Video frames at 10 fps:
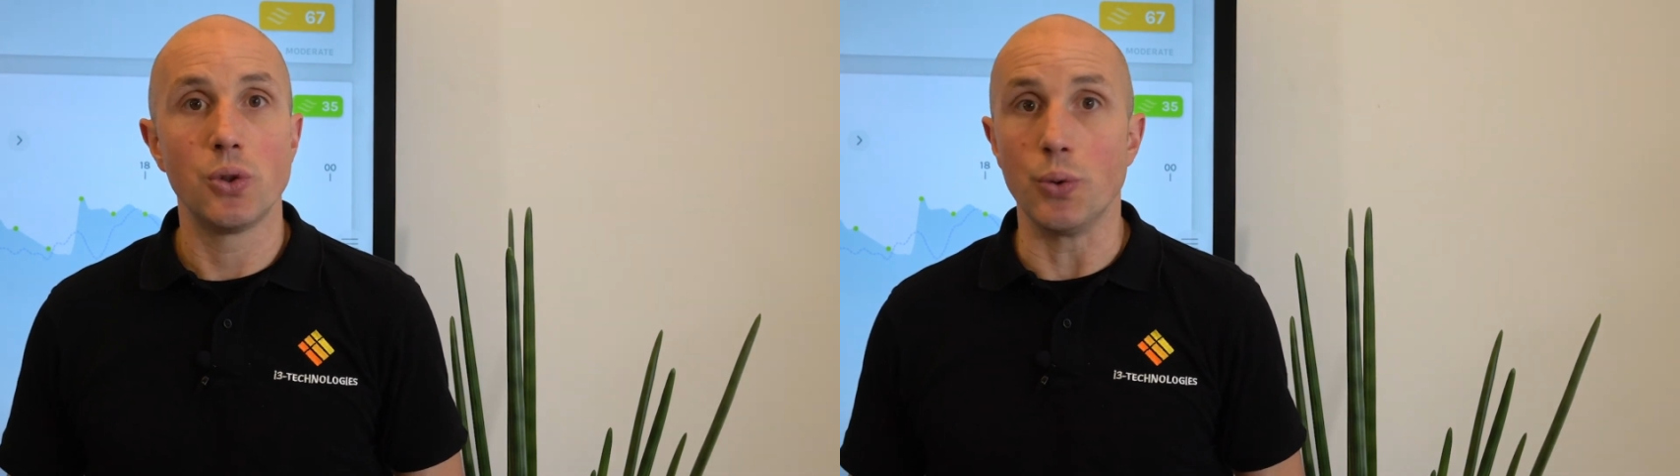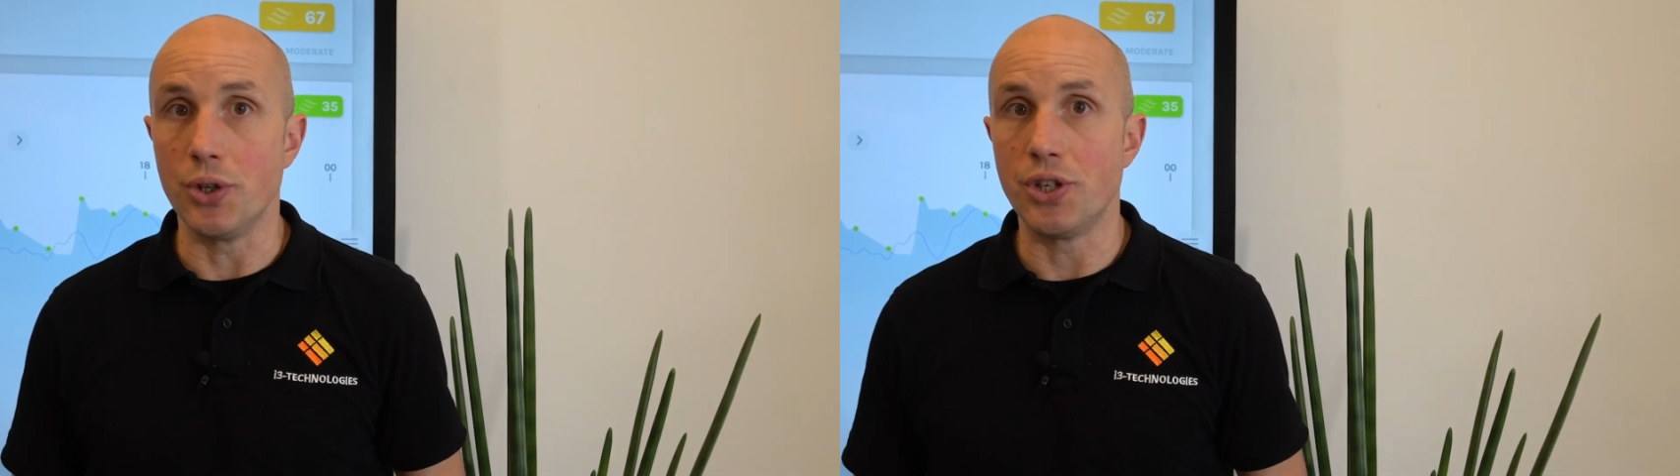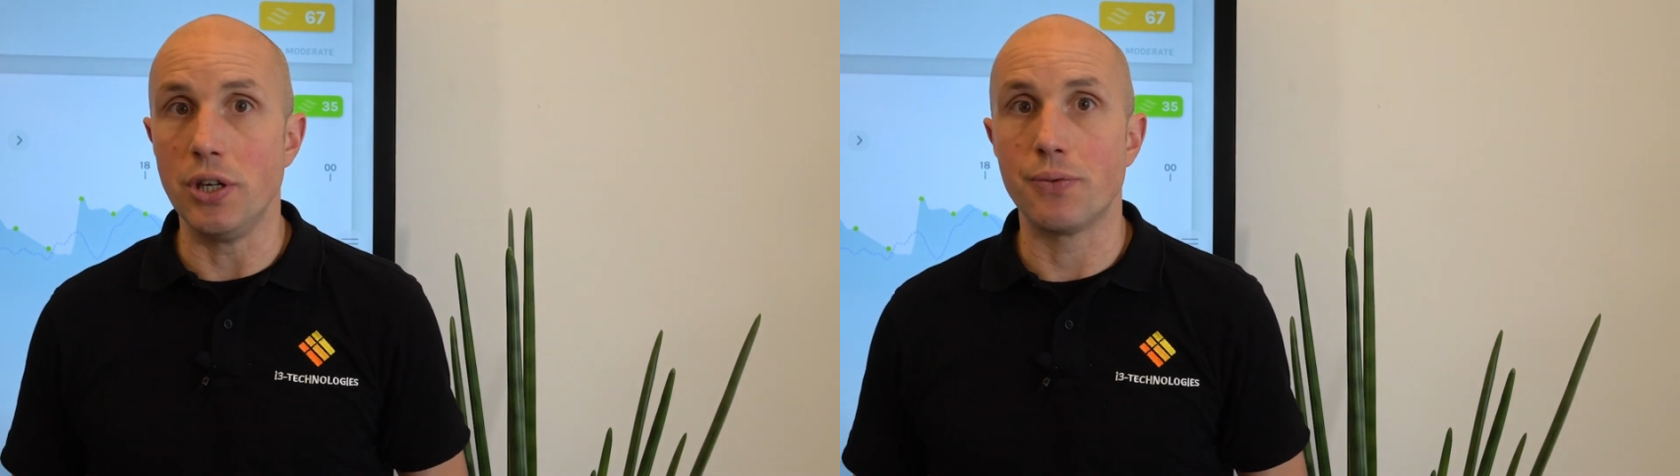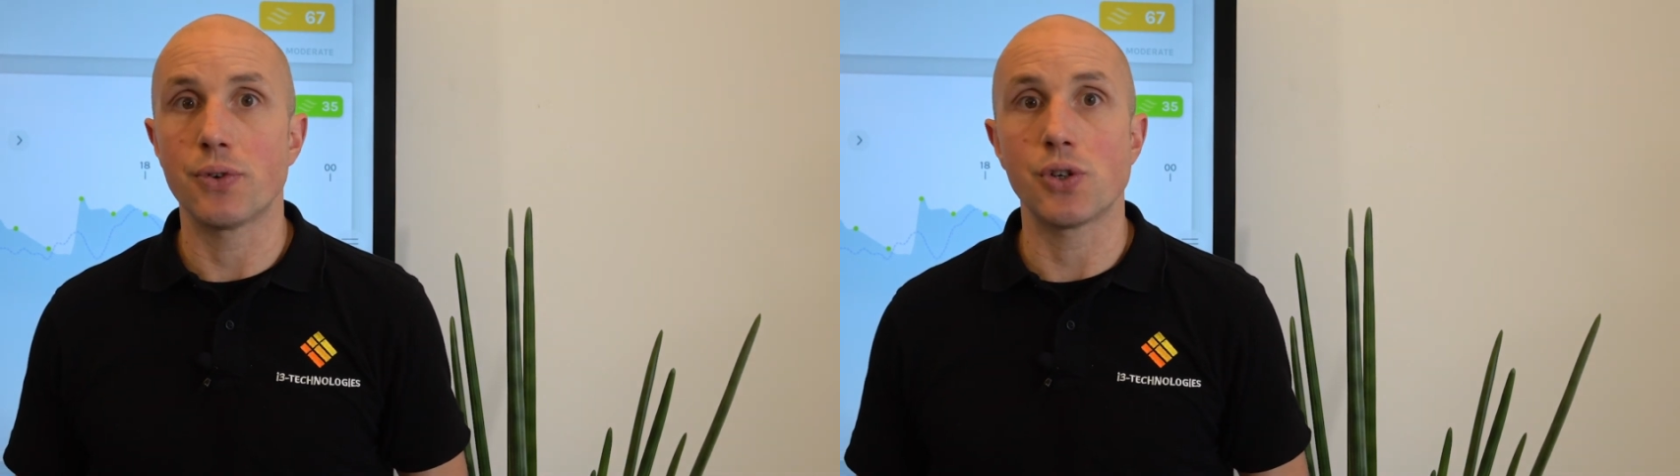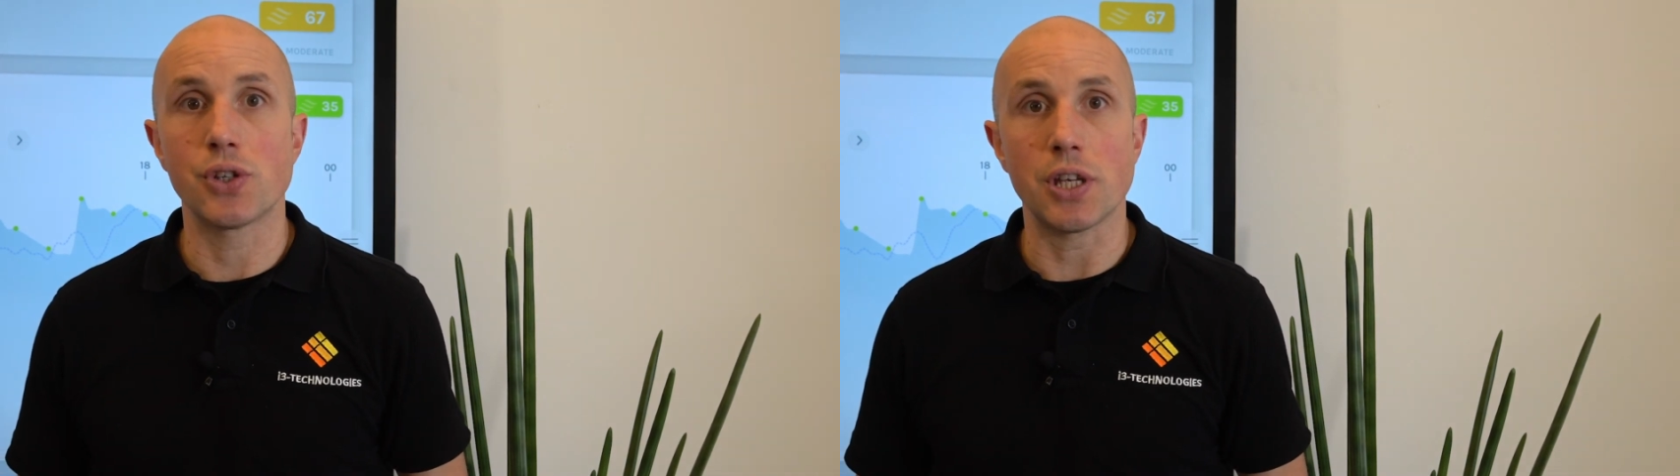to achieve
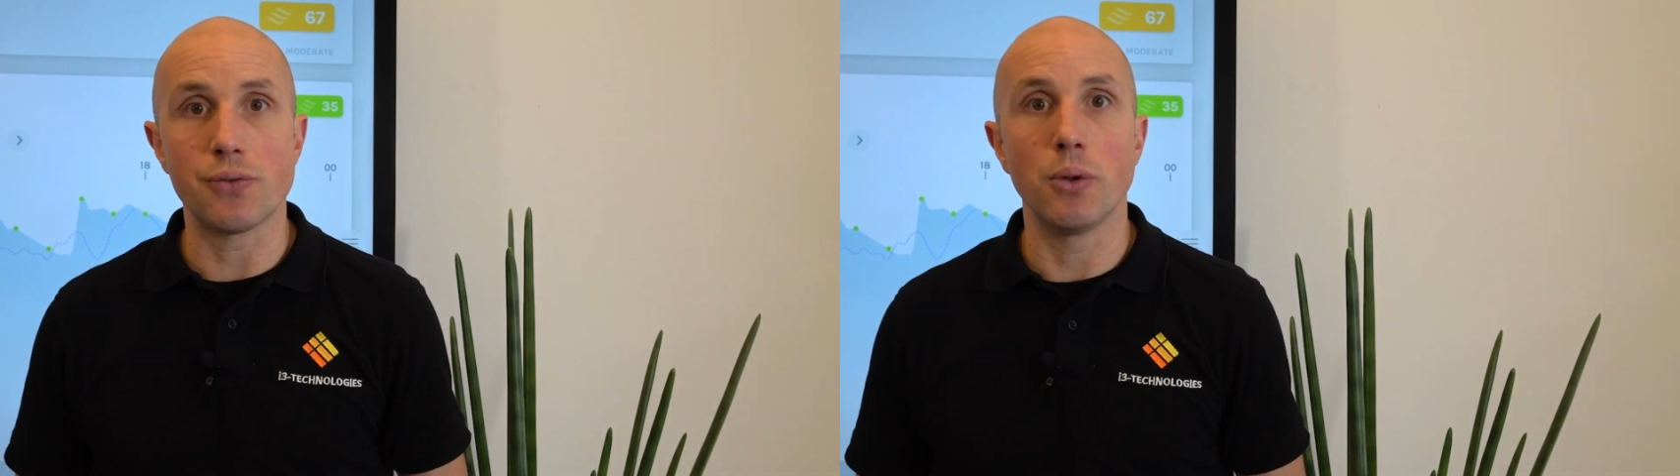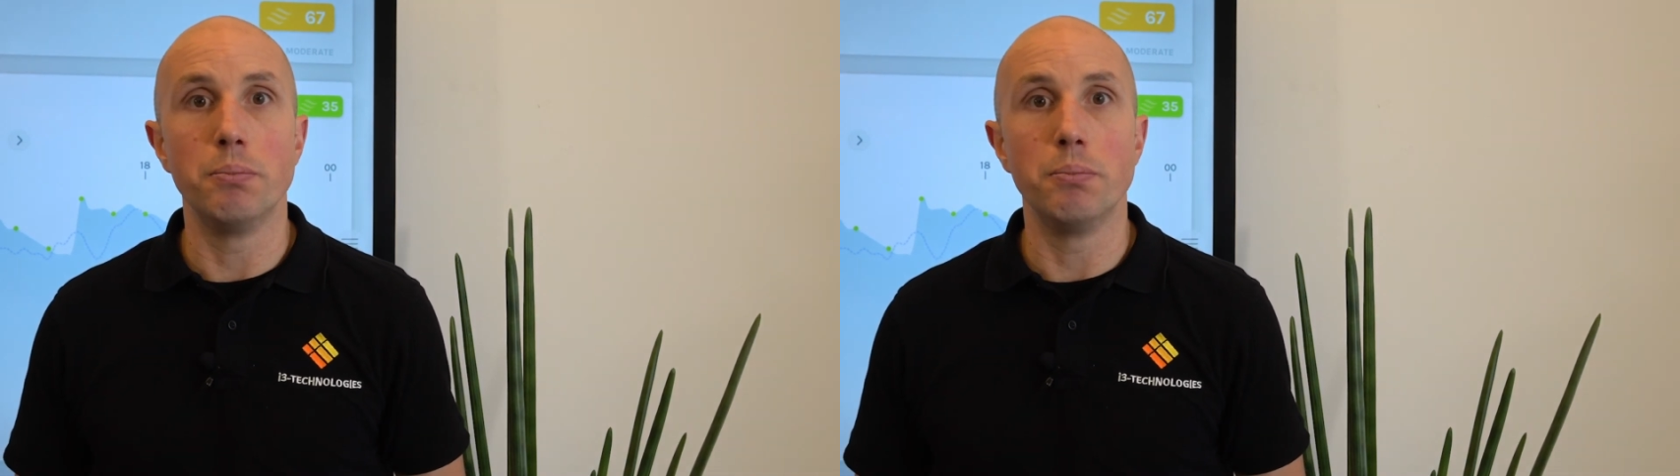successful